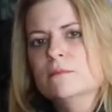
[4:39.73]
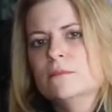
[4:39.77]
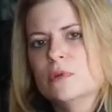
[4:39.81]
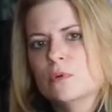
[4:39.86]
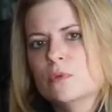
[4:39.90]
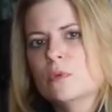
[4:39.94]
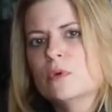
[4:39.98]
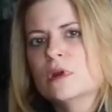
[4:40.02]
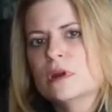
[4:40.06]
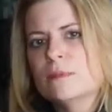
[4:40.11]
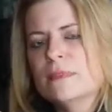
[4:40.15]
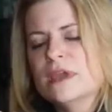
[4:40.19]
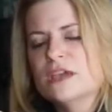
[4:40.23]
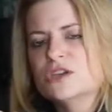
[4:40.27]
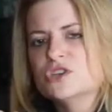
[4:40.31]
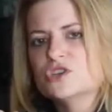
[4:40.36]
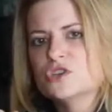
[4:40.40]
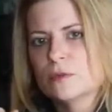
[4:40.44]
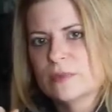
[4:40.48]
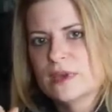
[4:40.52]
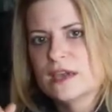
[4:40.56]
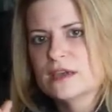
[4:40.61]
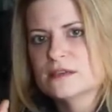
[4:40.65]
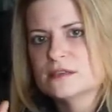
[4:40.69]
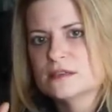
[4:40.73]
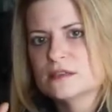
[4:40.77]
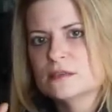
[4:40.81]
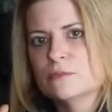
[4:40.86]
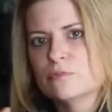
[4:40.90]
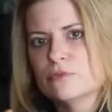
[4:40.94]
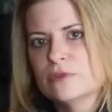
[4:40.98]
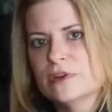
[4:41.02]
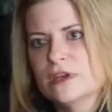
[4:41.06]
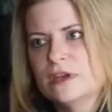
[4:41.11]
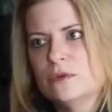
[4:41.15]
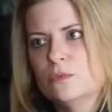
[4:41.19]
But we want to make sure, because in the
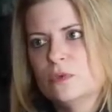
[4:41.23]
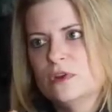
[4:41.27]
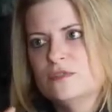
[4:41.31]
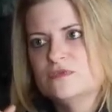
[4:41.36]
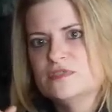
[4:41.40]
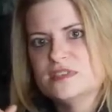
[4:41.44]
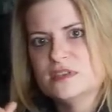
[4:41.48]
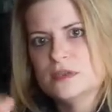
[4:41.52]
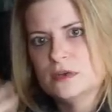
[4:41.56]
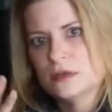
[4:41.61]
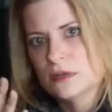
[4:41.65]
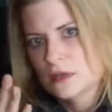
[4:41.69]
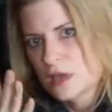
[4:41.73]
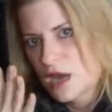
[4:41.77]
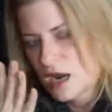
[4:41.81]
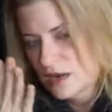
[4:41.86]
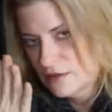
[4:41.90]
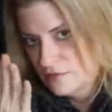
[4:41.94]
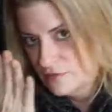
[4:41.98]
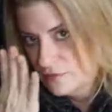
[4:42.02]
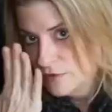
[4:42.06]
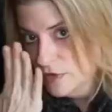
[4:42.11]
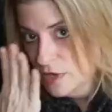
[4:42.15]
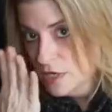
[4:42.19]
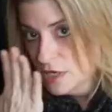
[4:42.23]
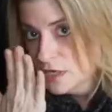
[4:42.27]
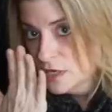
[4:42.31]
breed we've seen a lot of